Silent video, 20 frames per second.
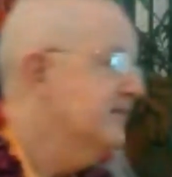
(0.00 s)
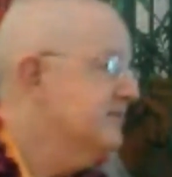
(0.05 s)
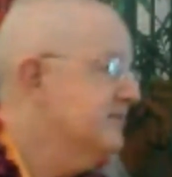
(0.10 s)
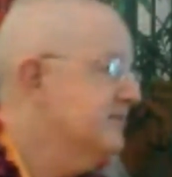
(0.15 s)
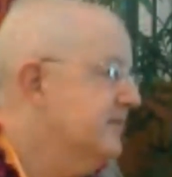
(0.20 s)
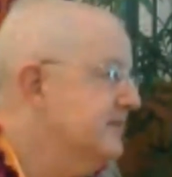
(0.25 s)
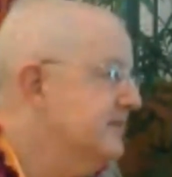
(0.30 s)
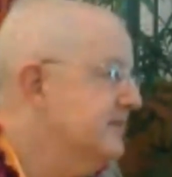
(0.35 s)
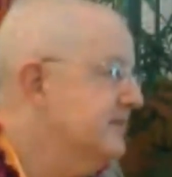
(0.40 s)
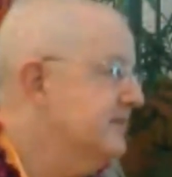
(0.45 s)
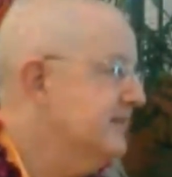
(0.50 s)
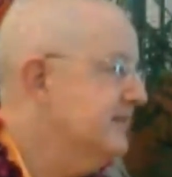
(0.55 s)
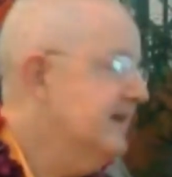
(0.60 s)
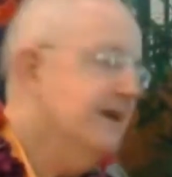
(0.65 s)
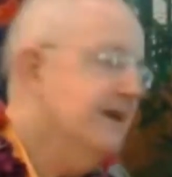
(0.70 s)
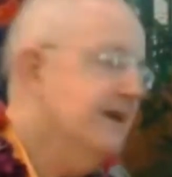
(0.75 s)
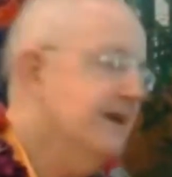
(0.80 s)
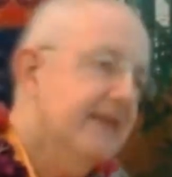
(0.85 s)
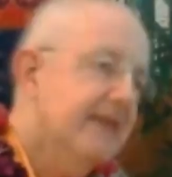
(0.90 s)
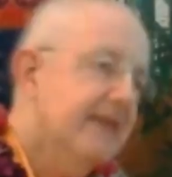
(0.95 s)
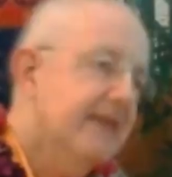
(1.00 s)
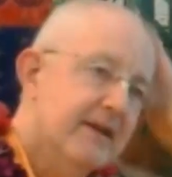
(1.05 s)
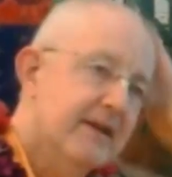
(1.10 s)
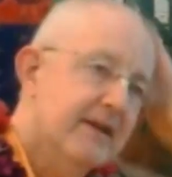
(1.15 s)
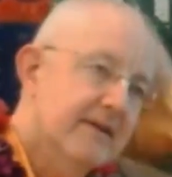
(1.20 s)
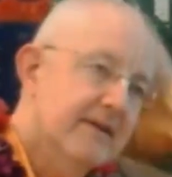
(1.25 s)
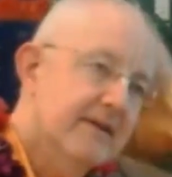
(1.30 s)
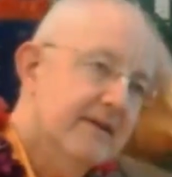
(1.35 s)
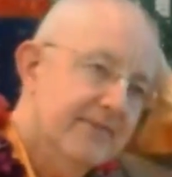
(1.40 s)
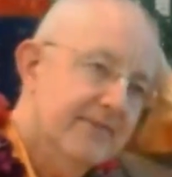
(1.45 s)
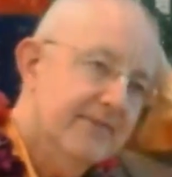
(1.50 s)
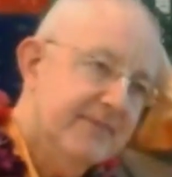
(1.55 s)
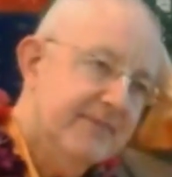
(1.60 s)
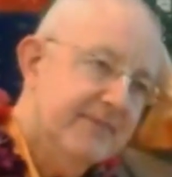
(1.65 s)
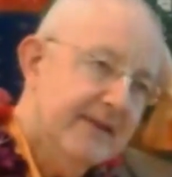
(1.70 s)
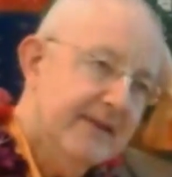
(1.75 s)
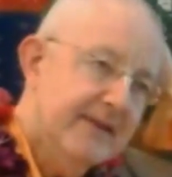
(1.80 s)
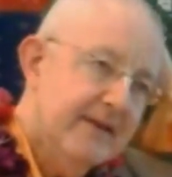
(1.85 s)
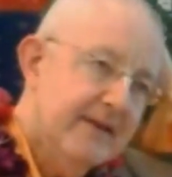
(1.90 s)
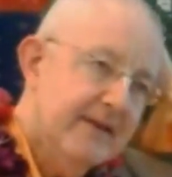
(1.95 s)
I was visiting at
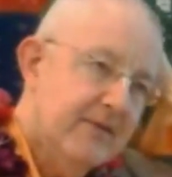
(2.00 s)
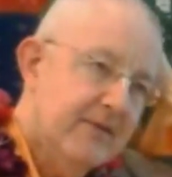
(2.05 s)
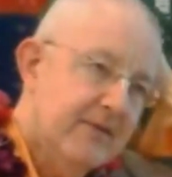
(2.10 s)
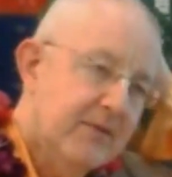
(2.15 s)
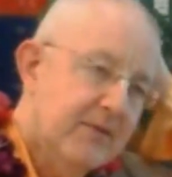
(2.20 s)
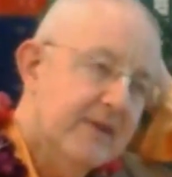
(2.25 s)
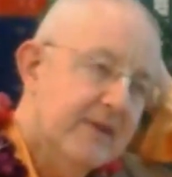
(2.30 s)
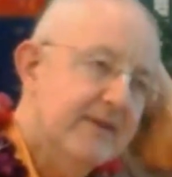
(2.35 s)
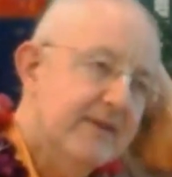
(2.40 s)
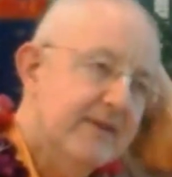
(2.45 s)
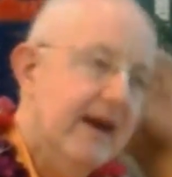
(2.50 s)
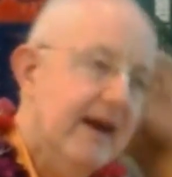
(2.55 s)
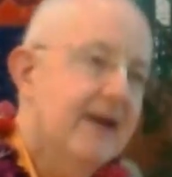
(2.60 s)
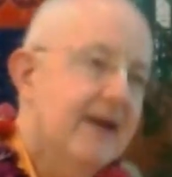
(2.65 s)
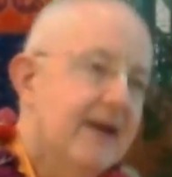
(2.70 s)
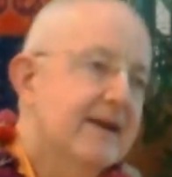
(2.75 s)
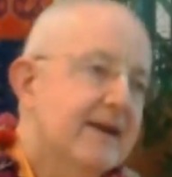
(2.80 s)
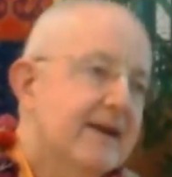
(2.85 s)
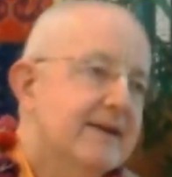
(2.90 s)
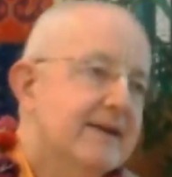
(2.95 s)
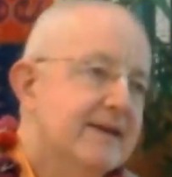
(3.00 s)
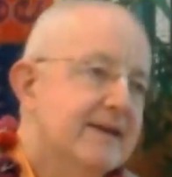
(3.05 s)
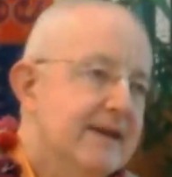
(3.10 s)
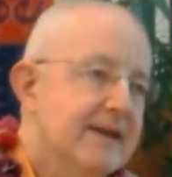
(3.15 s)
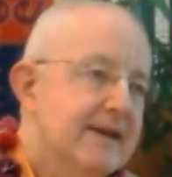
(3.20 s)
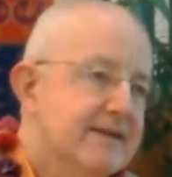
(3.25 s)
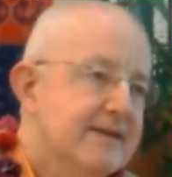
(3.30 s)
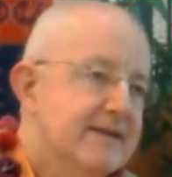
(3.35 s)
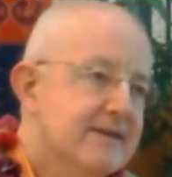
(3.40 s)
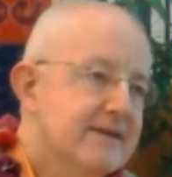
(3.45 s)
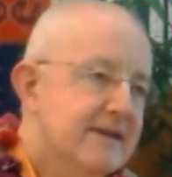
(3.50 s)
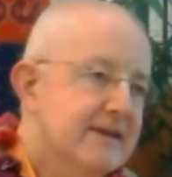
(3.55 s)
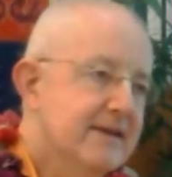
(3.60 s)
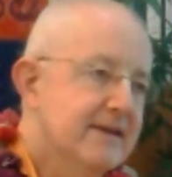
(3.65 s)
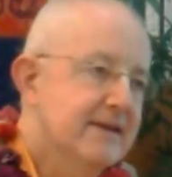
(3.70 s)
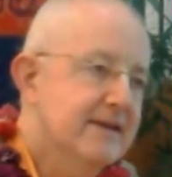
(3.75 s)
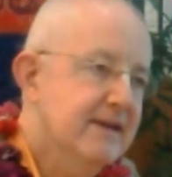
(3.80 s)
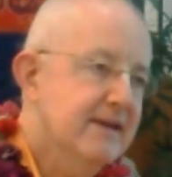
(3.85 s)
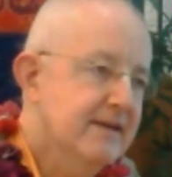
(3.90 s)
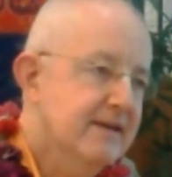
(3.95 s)
one of the
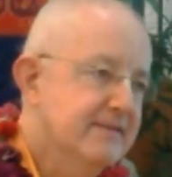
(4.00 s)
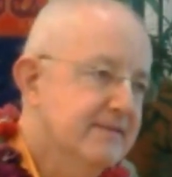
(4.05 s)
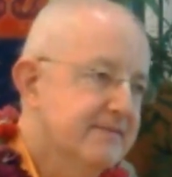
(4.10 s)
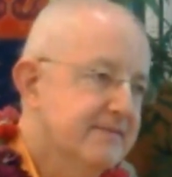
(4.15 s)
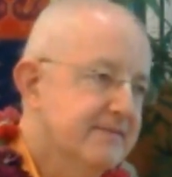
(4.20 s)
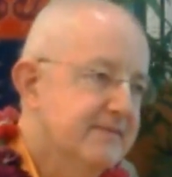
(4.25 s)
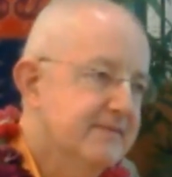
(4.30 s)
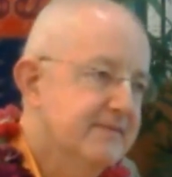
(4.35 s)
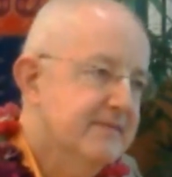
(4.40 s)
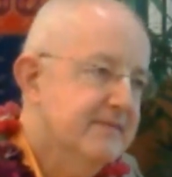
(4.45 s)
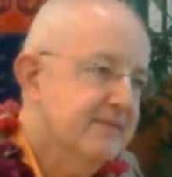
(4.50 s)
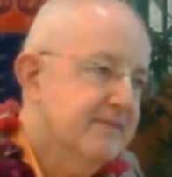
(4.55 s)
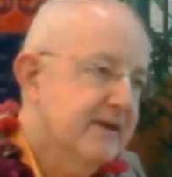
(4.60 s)
IITs in India.